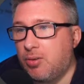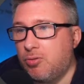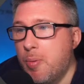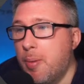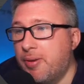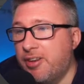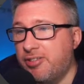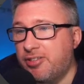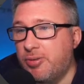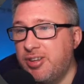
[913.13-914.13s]
Remember
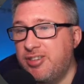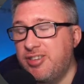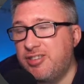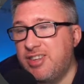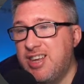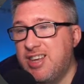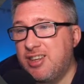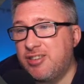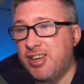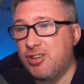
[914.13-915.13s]
this, so this is
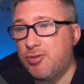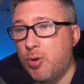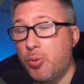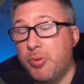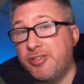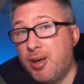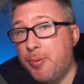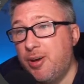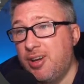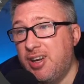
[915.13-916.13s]
the text file that we set
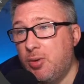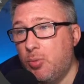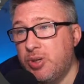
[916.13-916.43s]
up earlier,